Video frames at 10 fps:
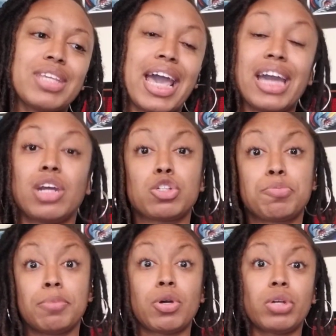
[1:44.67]
I was
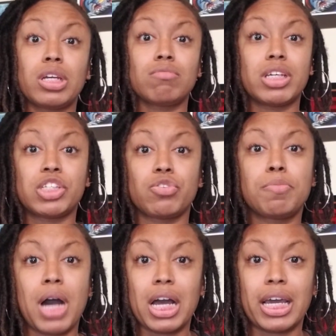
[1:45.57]
promoting It's a Real
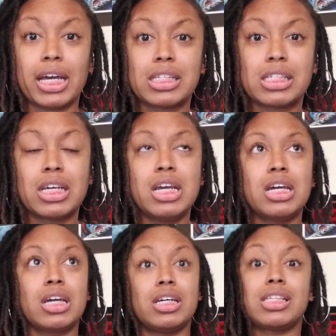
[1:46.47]
podcast
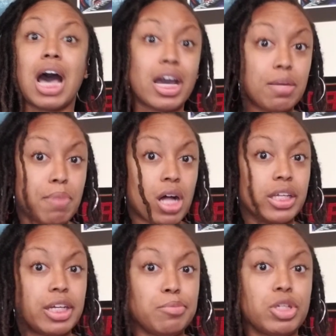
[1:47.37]
because I am
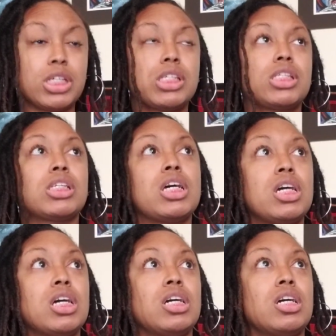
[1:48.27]
polyamorous.
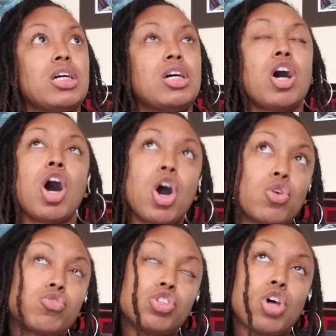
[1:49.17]

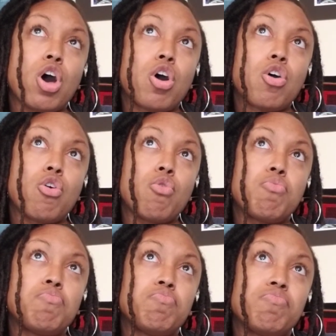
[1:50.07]
Also,
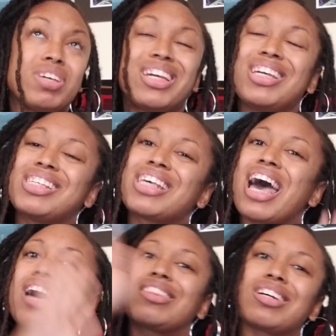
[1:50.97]
he's
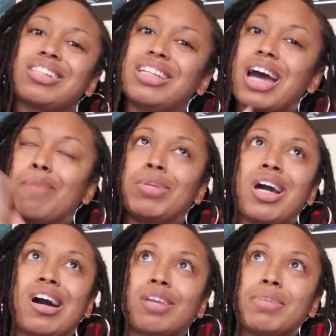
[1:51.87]
ethically
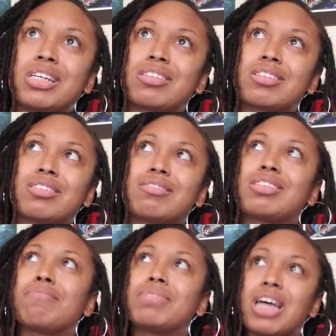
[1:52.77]
non-monogamous.
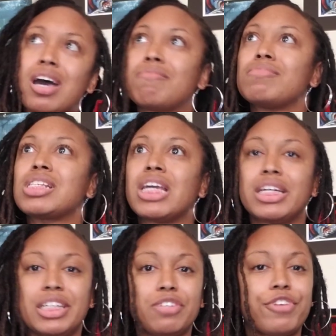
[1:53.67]
Sometimes he
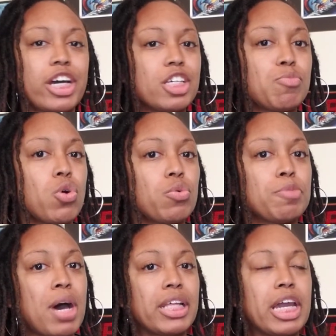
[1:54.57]
identifies more with
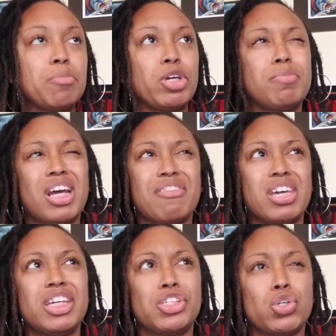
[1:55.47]
polyamory, but I think
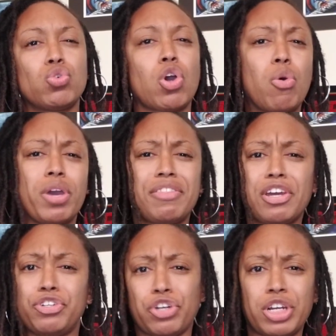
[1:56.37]
he's still growing in that
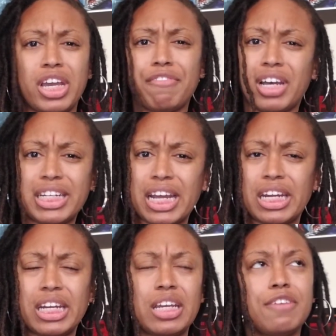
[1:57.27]
journey of
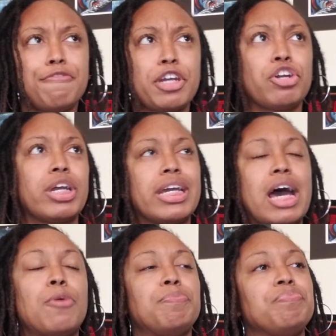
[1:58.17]
identity and figuring it out.